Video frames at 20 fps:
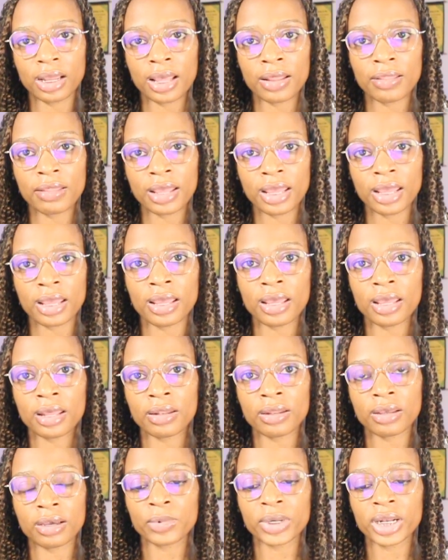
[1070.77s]
and
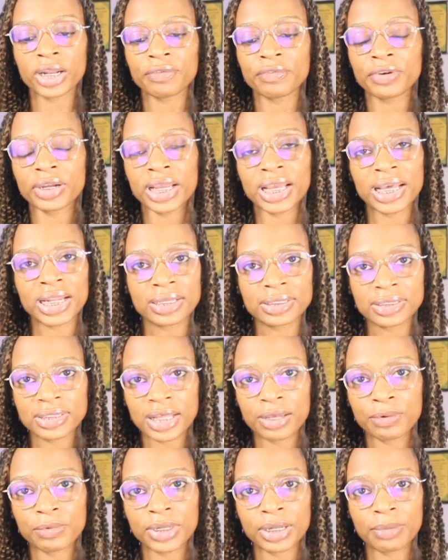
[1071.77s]
then whatever edits
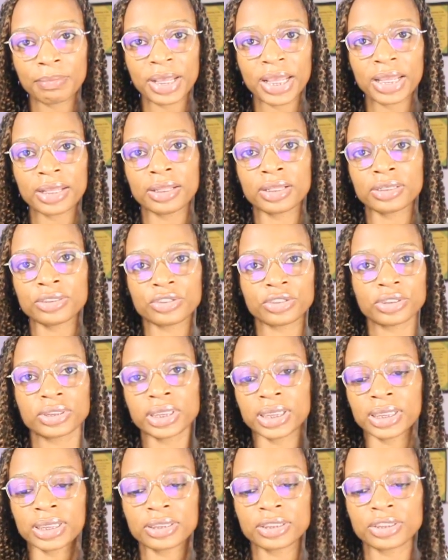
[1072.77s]
they want to make, they just
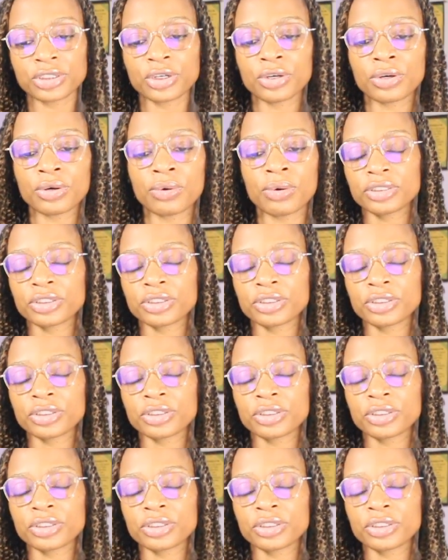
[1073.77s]
let us know.